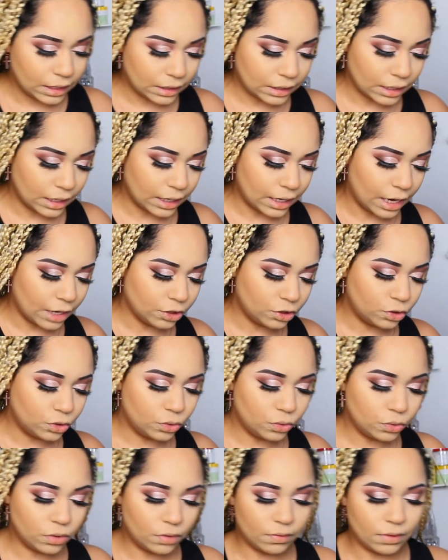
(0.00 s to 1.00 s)
Then I got
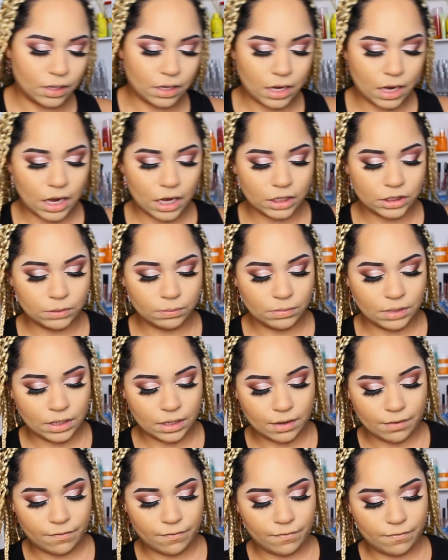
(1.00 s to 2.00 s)
2 of the Cosmic